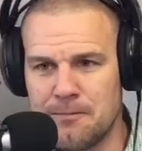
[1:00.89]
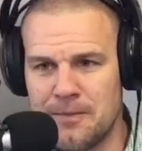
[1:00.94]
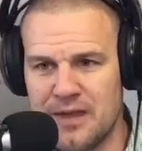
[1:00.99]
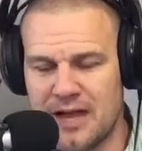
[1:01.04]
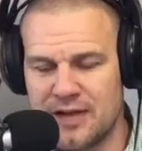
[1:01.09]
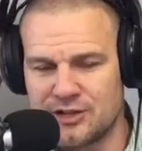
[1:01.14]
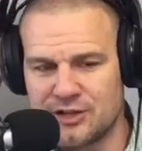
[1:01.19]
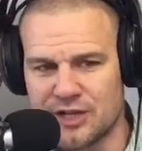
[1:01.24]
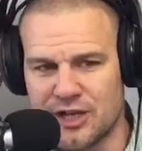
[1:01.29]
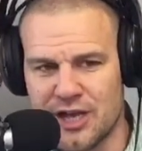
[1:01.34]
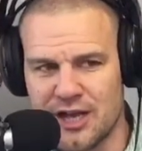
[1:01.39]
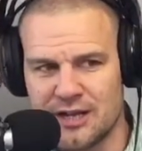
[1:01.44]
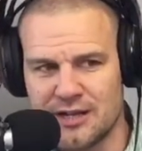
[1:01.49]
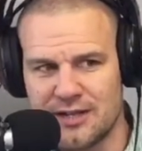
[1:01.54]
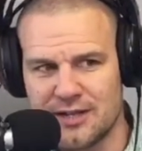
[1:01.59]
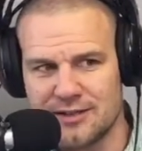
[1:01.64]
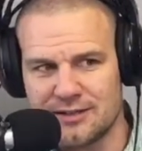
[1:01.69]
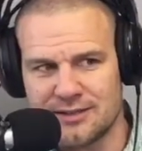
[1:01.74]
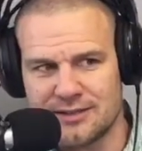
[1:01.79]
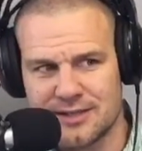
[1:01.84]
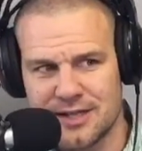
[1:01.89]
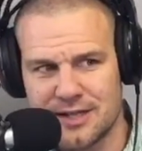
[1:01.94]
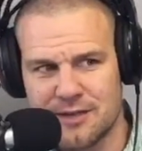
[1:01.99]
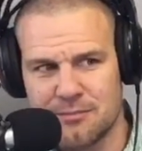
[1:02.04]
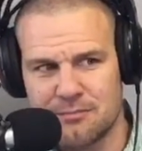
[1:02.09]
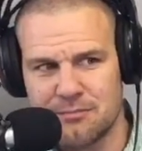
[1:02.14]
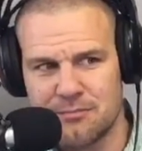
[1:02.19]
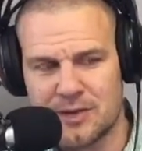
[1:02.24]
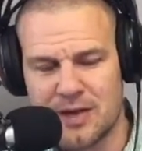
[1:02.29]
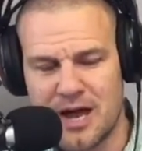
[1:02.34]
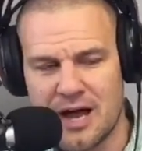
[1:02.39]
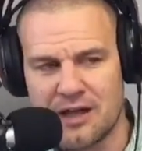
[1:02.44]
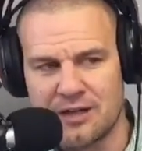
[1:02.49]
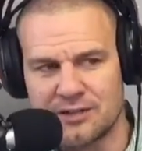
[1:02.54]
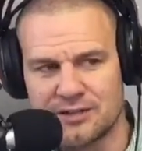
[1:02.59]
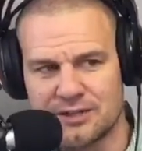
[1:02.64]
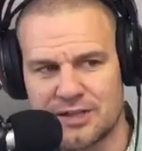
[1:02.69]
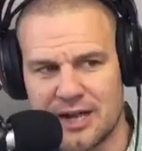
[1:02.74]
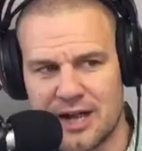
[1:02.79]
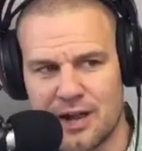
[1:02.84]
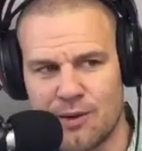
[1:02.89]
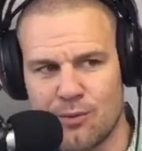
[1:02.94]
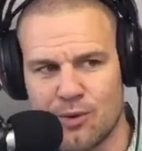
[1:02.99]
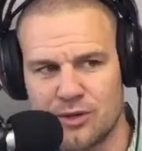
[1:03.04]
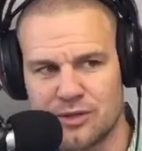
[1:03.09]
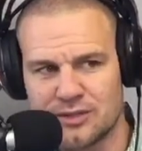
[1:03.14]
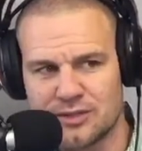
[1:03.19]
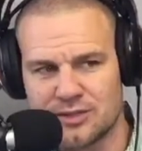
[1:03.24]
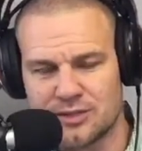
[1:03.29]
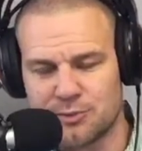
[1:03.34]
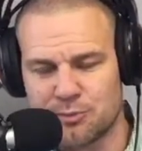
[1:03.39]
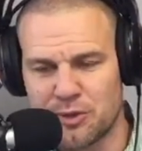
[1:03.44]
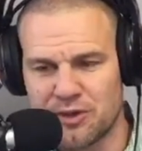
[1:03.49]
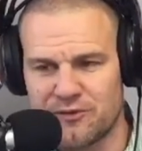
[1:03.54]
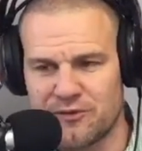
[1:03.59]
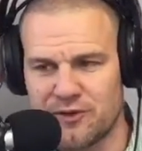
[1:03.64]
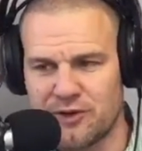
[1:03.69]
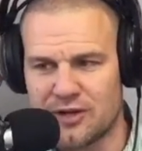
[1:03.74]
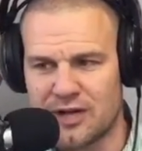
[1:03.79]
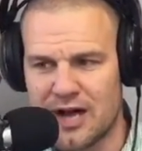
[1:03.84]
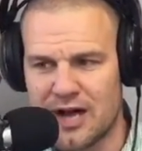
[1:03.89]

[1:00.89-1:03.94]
educated at the same college that I was, in Springfield